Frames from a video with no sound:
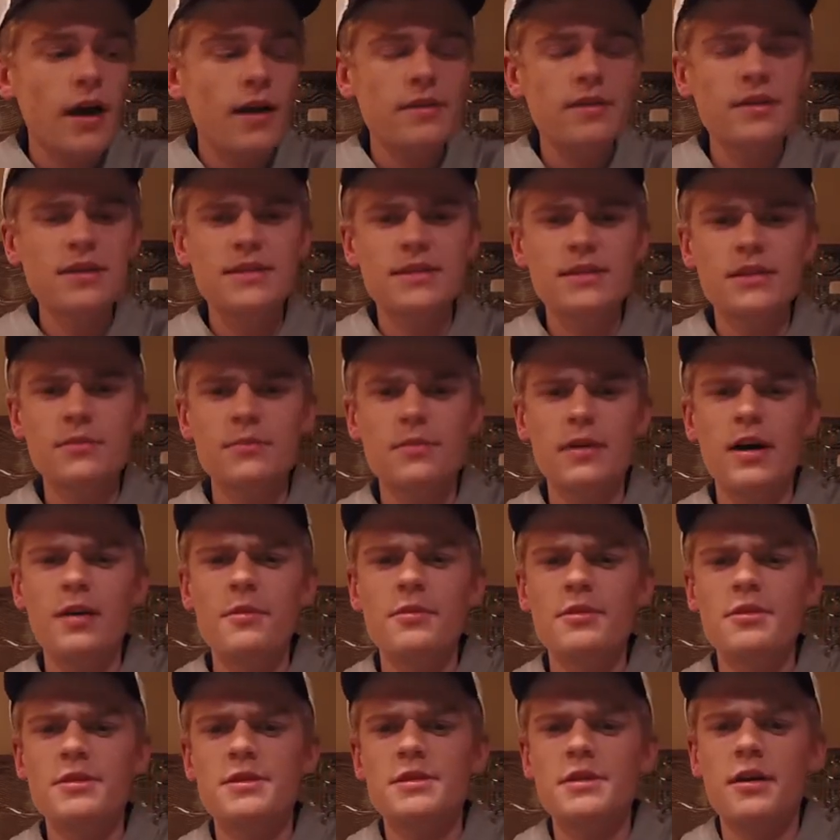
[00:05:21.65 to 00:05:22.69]
think slip
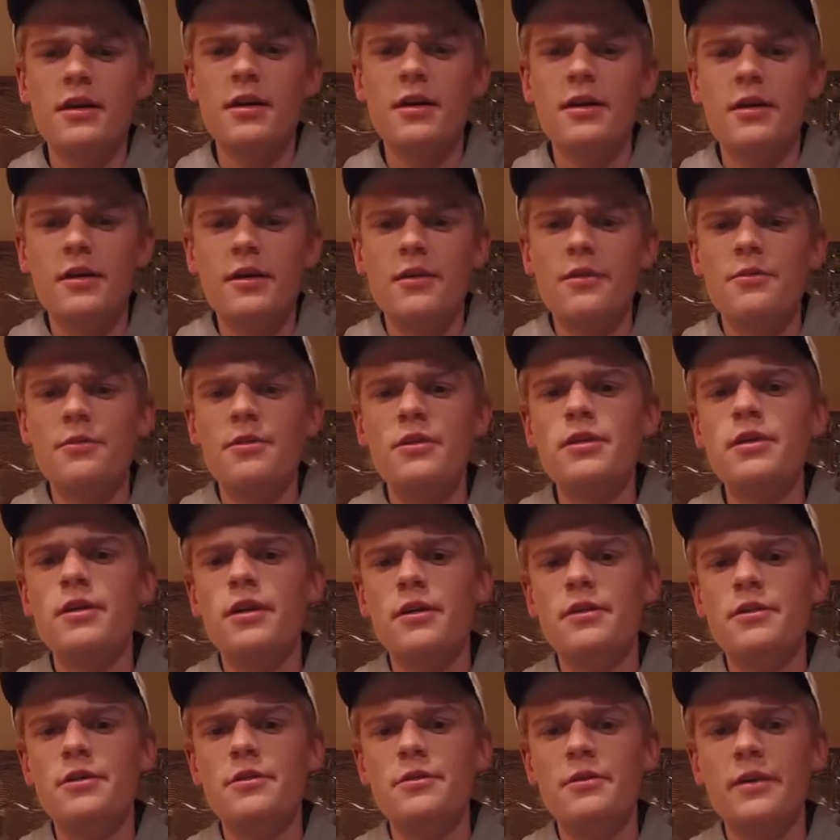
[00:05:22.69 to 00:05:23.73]
bobbers are really
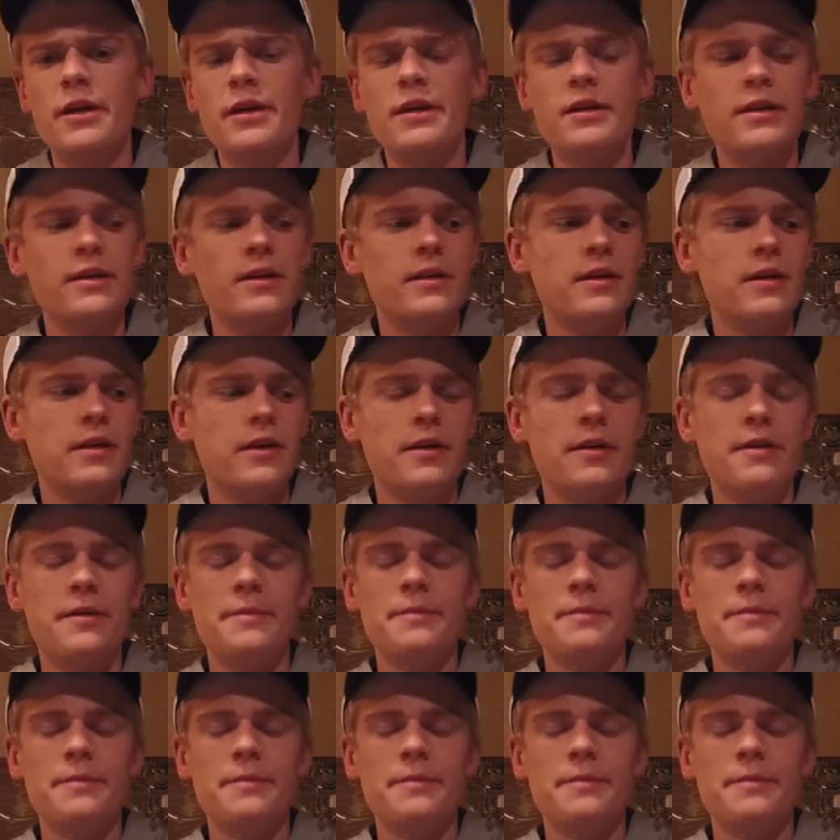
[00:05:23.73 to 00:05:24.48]
underrated.